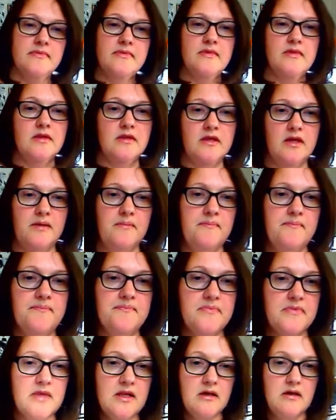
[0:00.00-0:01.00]
Okay.
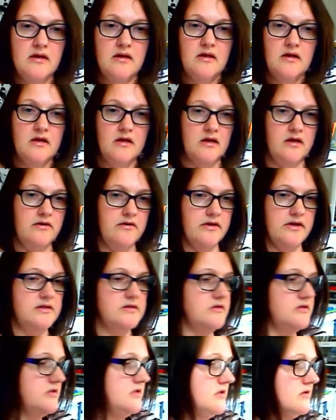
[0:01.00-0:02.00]
All right,
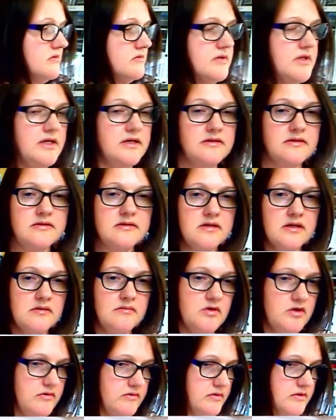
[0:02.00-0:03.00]
so next I'm
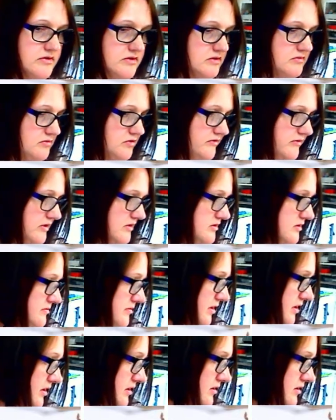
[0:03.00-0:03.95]
going to move on to my other